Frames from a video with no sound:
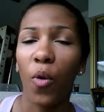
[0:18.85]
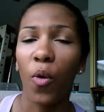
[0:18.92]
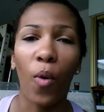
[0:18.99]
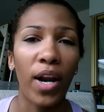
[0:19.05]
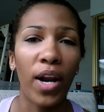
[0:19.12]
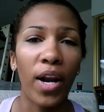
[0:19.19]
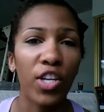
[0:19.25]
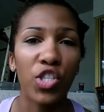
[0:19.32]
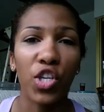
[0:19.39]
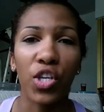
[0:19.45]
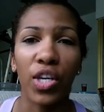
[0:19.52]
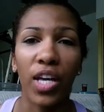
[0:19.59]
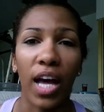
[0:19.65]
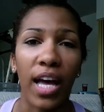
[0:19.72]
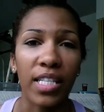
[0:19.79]
why not show
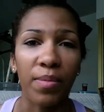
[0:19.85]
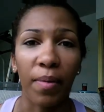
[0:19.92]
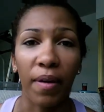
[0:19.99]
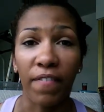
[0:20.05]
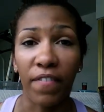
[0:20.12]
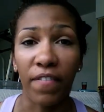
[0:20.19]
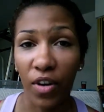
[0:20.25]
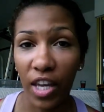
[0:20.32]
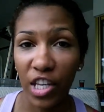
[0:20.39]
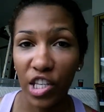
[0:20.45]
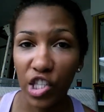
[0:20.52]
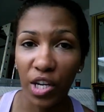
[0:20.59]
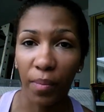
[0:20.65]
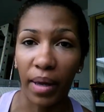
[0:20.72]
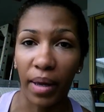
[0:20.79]
you guys my
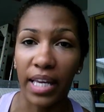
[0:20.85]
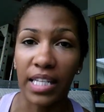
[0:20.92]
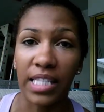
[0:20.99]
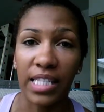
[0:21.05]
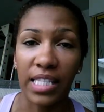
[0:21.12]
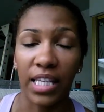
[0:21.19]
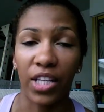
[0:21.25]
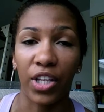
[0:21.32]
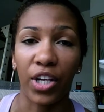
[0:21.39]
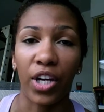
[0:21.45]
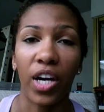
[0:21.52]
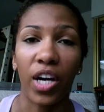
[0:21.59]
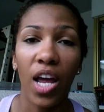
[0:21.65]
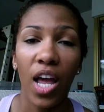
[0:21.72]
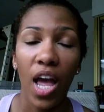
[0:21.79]
foundation and my
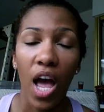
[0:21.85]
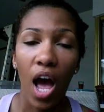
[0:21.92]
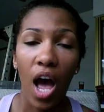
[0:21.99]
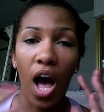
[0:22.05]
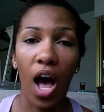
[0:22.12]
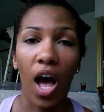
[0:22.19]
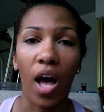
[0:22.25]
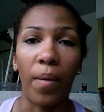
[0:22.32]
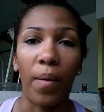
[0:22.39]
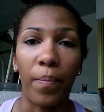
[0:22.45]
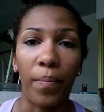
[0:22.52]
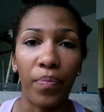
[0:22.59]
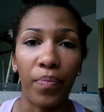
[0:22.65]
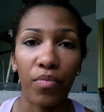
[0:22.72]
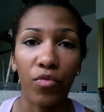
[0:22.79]
concealer
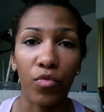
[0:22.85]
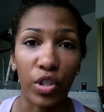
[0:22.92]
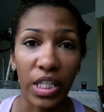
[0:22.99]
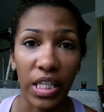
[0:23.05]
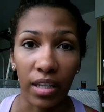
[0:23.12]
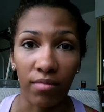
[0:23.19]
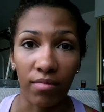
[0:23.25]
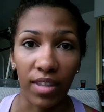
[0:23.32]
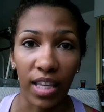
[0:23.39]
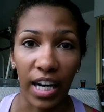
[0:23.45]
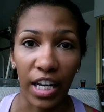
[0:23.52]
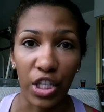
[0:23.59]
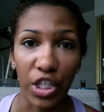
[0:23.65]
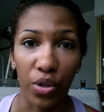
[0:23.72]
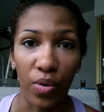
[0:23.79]
routine that
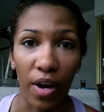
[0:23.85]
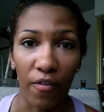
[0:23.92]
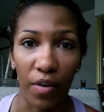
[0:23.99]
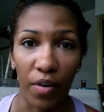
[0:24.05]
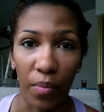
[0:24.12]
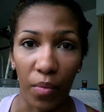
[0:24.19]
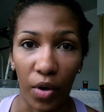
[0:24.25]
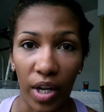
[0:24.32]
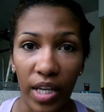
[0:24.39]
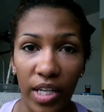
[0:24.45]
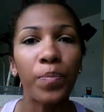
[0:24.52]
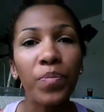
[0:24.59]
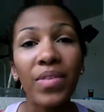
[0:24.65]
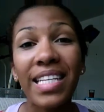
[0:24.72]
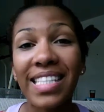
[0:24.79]
I do every morning.
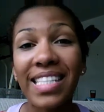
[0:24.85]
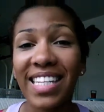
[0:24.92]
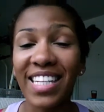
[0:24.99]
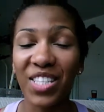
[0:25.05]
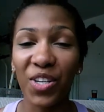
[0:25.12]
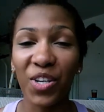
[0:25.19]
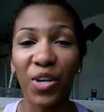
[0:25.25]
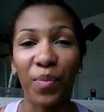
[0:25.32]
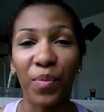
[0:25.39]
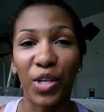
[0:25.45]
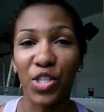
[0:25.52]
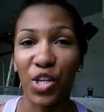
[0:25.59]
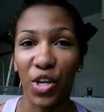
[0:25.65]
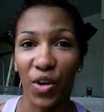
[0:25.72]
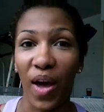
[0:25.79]
Stay tuned and I'm going
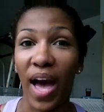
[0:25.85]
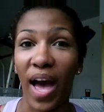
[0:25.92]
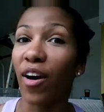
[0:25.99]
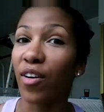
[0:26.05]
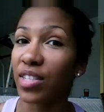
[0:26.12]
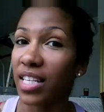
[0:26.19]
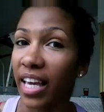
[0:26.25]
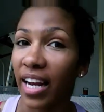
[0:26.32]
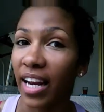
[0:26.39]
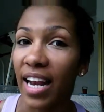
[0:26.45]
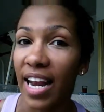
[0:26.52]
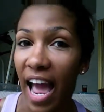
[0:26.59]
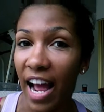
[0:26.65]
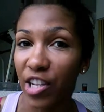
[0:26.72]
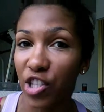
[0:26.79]
to show you how to get a
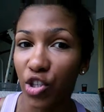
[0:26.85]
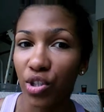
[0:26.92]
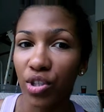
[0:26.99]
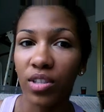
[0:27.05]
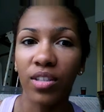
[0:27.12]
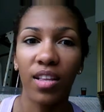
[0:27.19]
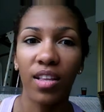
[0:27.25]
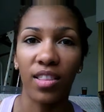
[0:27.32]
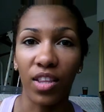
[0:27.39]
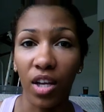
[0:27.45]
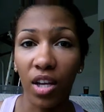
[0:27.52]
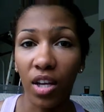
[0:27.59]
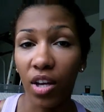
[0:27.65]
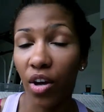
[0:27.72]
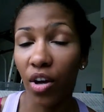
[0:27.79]
natural
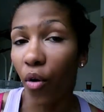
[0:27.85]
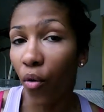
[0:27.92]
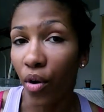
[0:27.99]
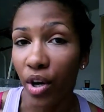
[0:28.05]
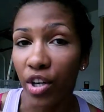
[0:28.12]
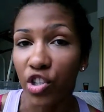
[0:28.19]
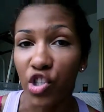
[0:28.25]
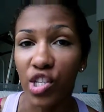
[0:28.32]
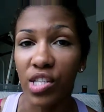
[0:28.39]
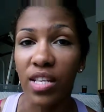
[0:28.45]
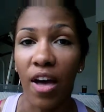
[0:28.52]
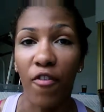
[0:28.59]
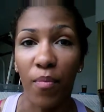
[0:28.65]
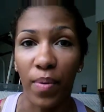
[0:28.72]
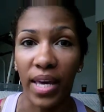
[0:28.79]
look or just
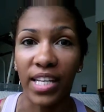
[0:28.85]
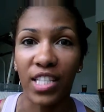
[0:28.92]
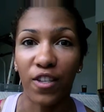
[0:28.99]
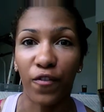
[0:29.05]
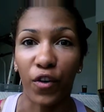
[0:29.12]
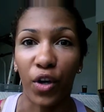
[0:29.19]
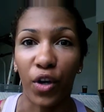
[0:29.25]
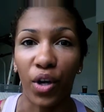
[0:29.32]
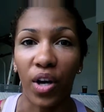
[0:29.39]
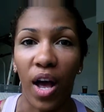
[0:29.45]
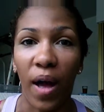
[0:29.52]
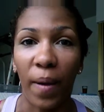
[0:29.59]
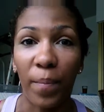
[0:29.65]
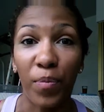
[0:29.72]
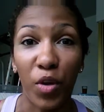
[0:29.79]
have a base for
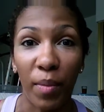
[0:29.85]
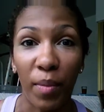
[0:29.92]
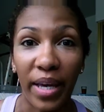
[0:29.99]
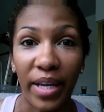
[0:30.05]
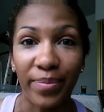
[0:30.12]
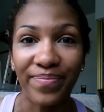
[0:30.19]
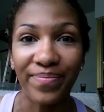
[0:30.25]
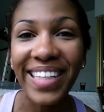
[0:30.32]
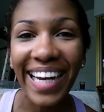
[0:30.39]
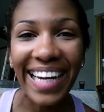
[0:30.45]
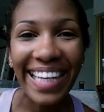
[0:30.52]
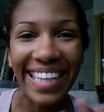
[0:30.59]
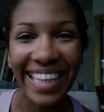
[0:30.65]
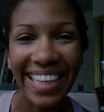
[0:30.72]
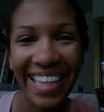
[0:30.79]
your makeup. Right,